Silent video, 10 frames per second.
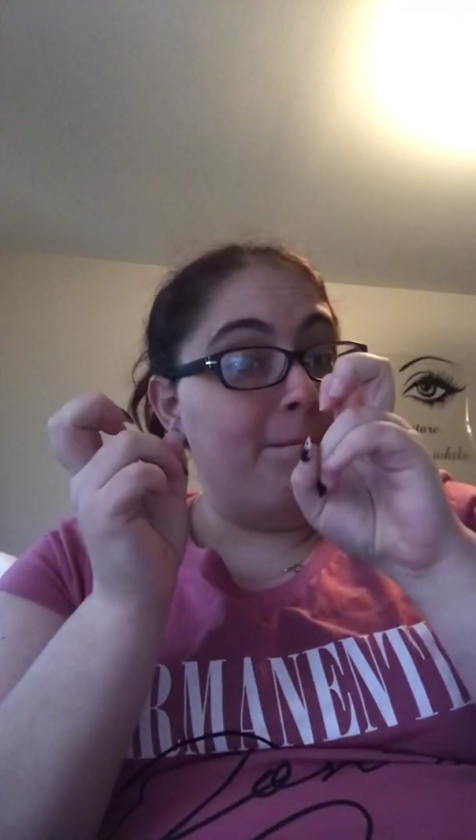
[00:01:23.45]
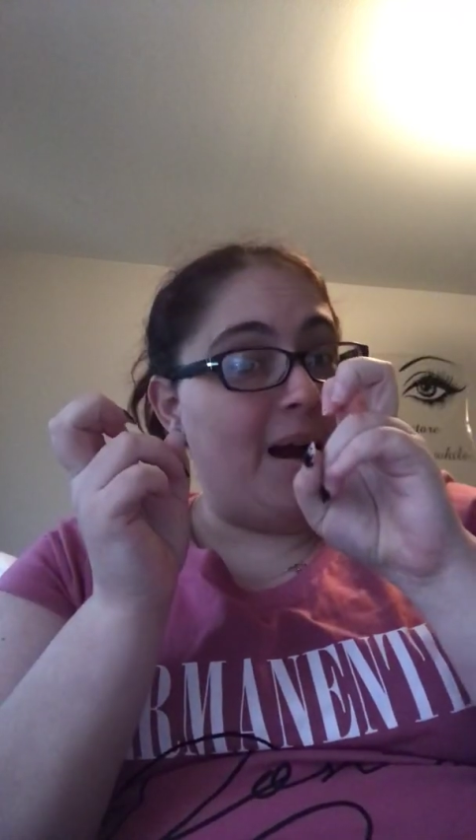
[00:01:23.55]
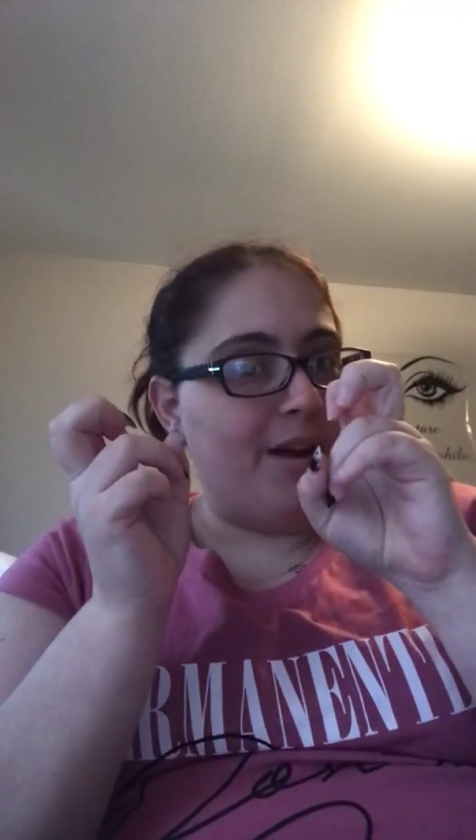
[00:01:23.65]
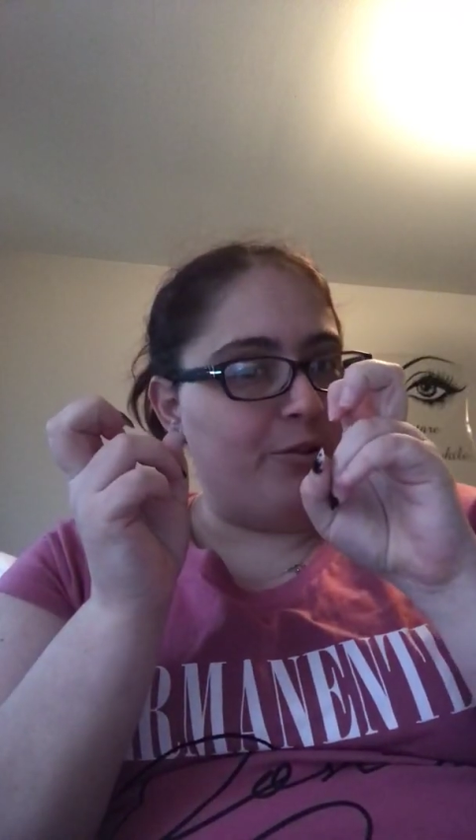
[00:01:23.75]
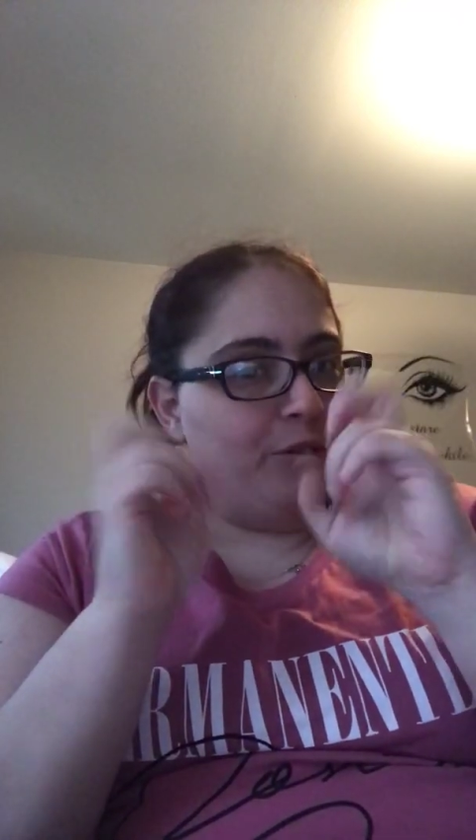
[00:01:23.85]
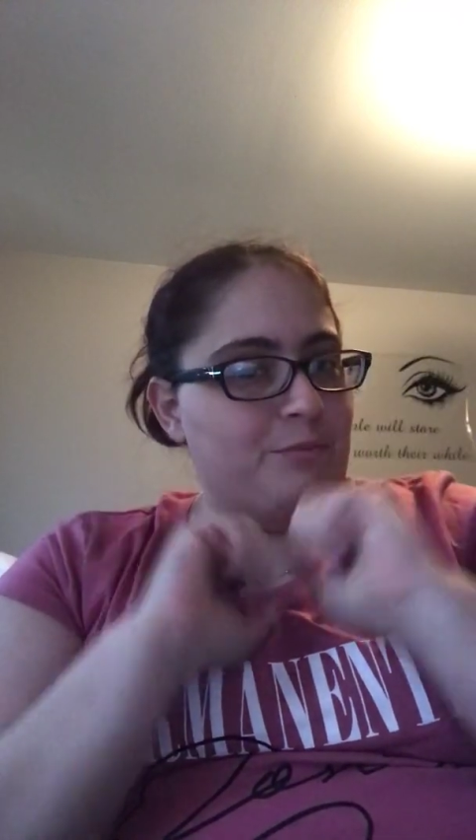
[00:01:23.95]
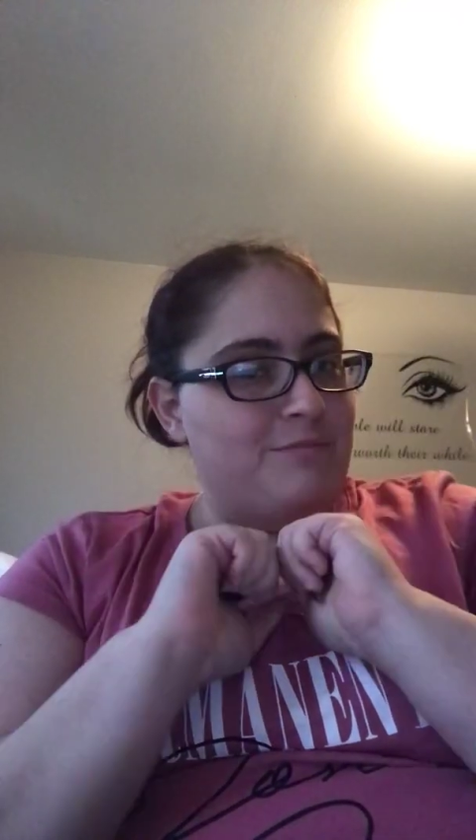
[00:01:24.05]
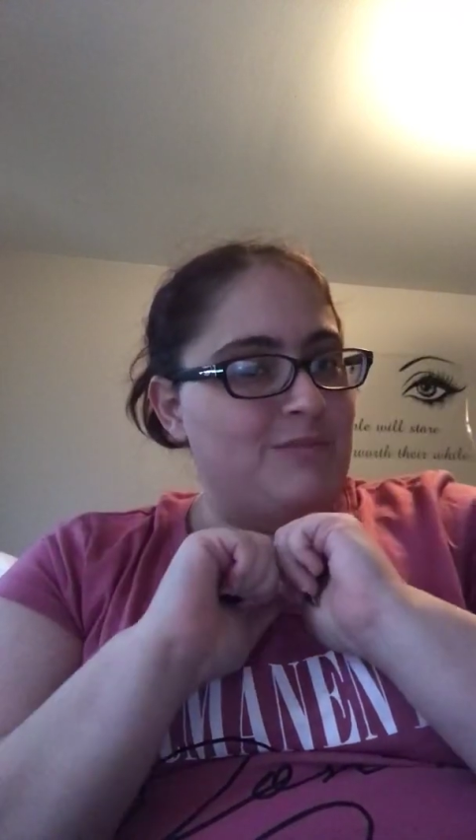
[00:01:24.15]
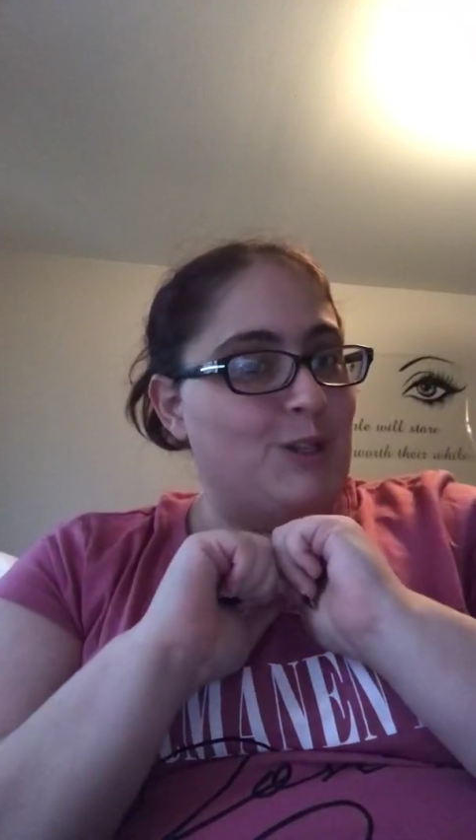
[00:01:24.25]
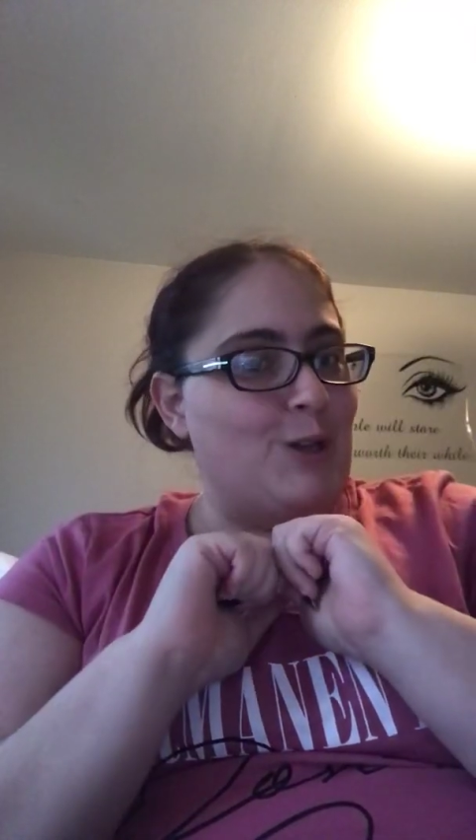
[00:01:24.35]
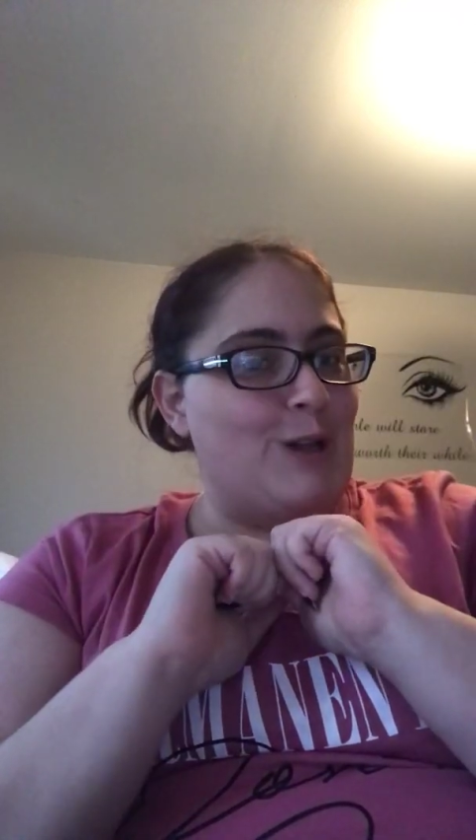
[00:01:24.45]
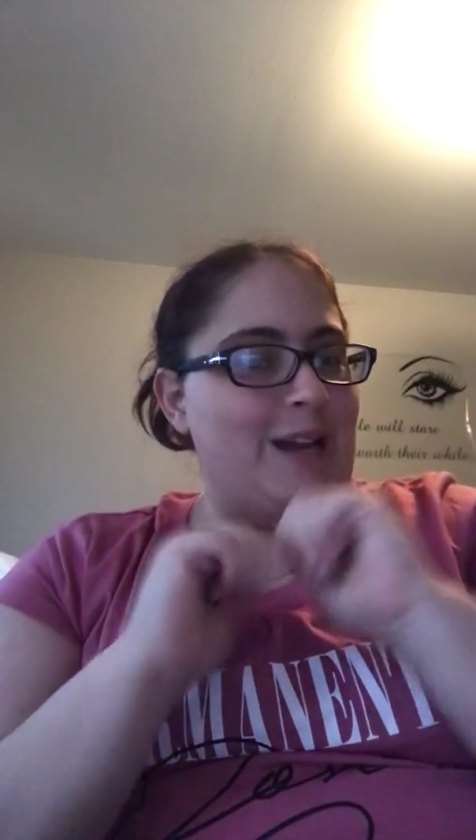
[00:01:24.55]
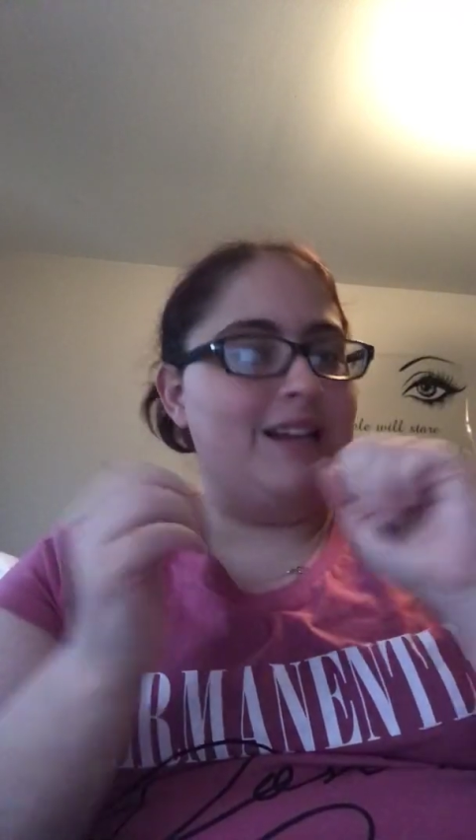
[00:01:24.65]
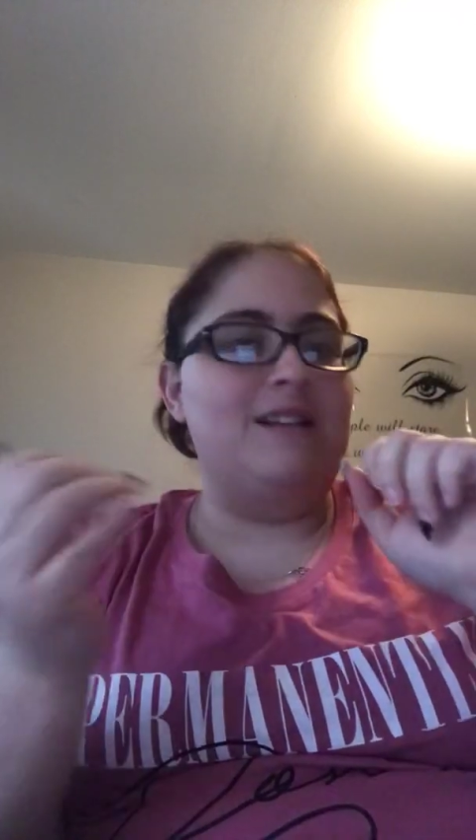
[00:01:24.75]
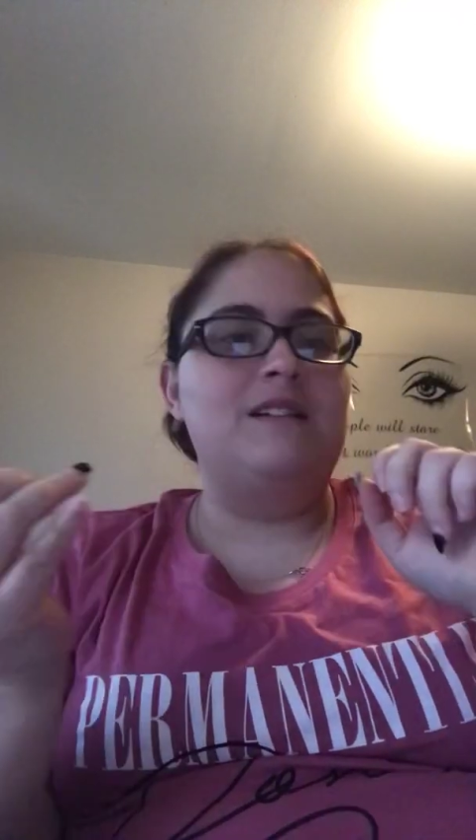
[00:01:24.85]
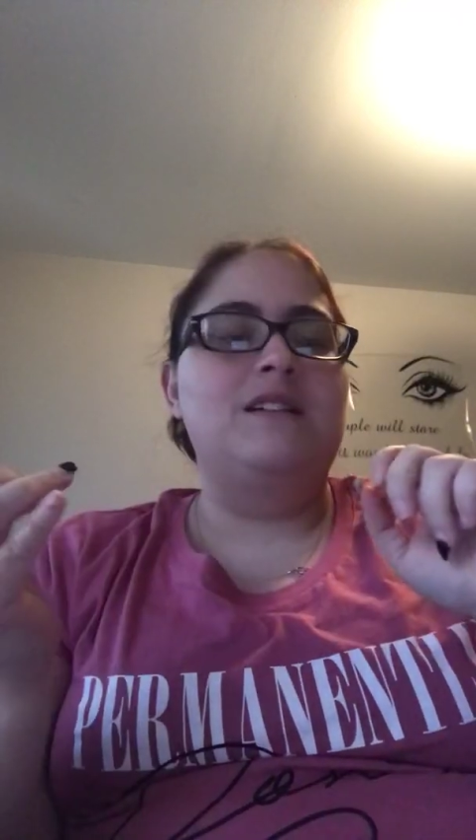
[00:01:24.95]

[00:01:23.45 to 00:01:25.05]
bathroom look like?